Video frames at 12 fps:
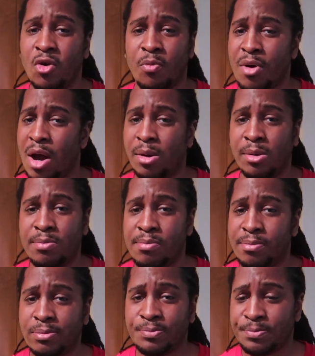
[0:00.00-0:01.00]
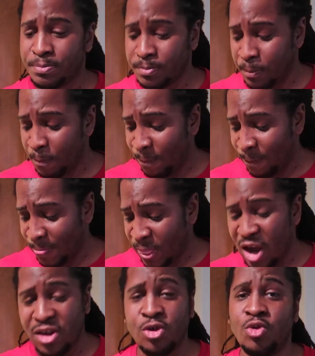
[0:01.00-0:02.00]
No problem.
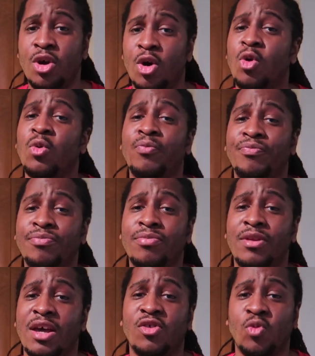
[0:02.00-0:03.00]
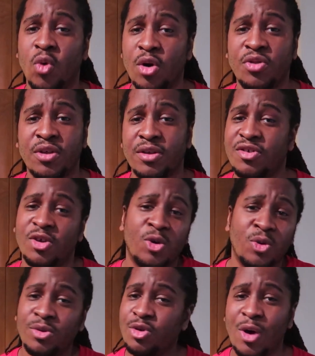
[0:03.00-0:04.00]
And you know that it's worth it,
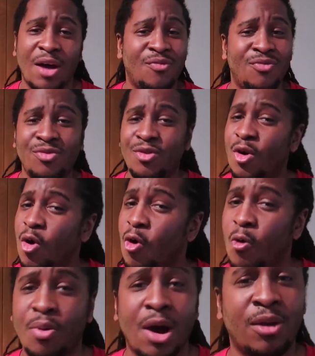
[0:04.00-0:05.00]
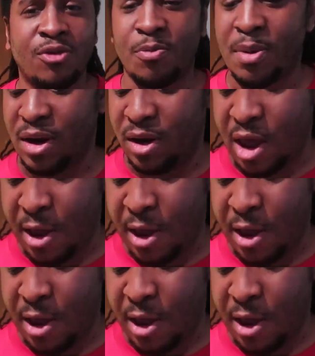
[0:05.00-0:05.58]
so you have no problem spending